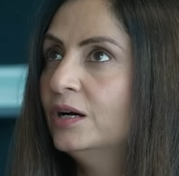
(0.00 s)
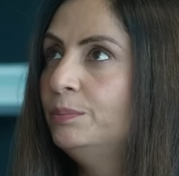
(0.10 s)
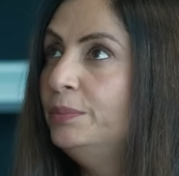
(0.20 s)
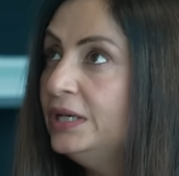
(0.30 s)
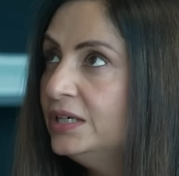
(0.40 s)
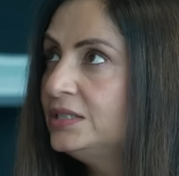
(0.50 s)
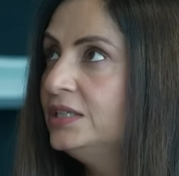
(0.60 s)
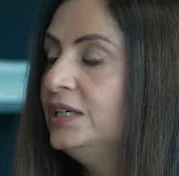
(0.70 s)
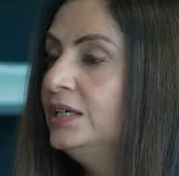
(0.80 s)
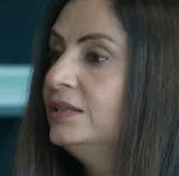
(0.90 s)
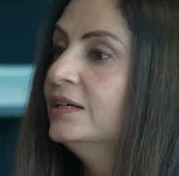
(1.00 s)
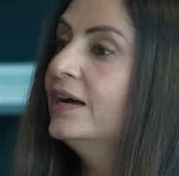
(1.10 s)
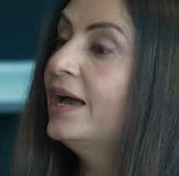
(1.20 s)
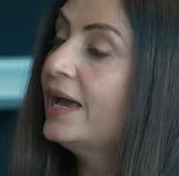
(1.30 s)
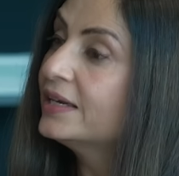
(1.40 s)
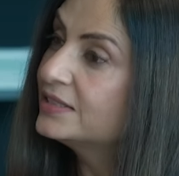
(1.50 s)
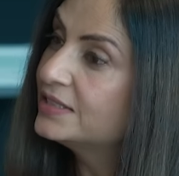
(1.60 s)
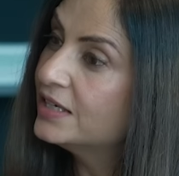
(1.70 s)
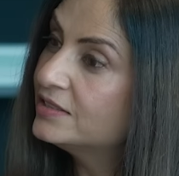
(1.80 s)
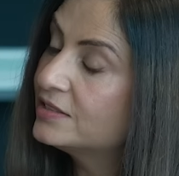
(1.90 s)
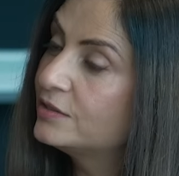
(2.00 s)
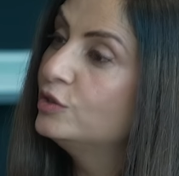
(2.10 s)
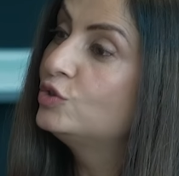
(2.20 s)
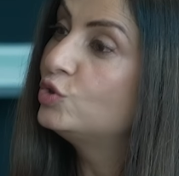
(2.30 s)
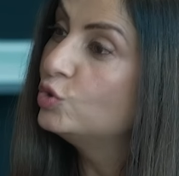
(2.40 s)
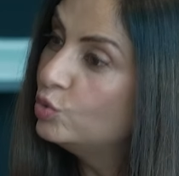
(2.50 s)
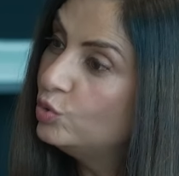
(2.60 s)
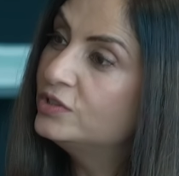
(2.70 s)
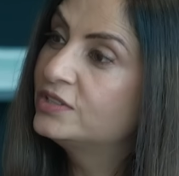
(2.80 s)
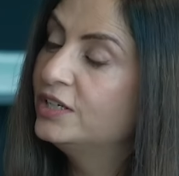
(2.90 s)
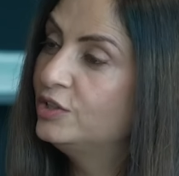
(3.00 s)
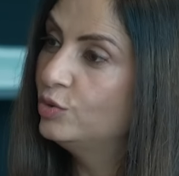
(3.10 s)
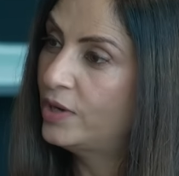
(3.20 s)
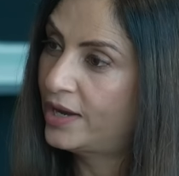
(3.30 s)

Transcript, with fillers: ability the access the tools that you